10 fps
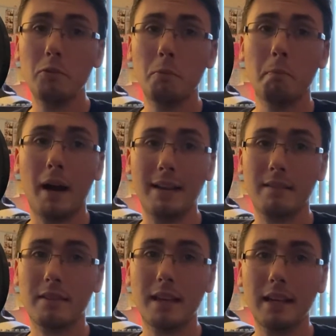might
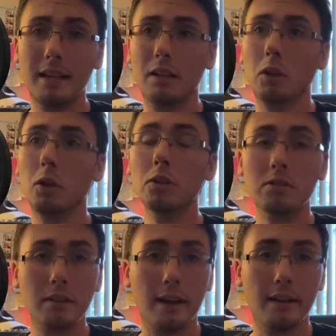think it looks
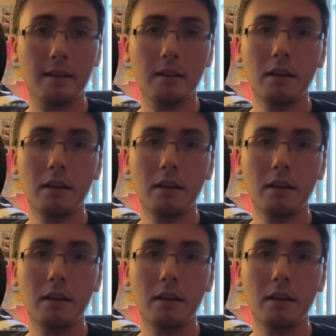like.